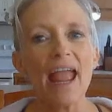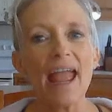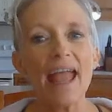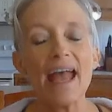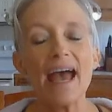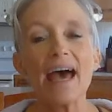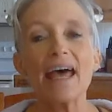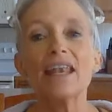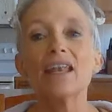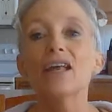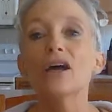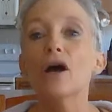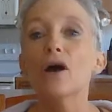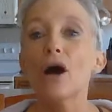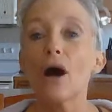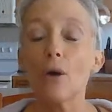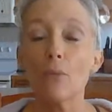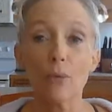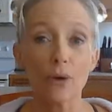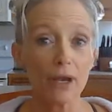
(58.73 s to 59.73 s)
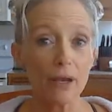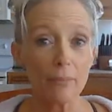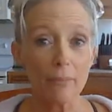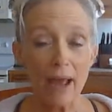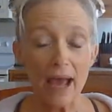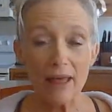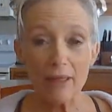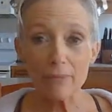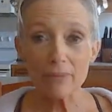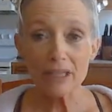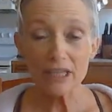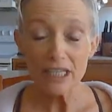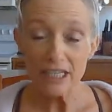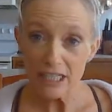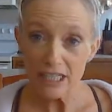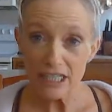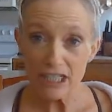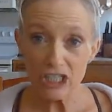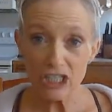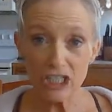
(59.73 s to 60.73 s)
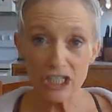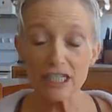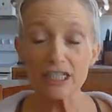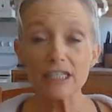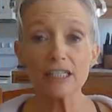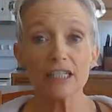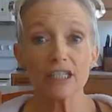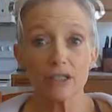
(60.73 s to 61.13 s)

And what a mathematician is,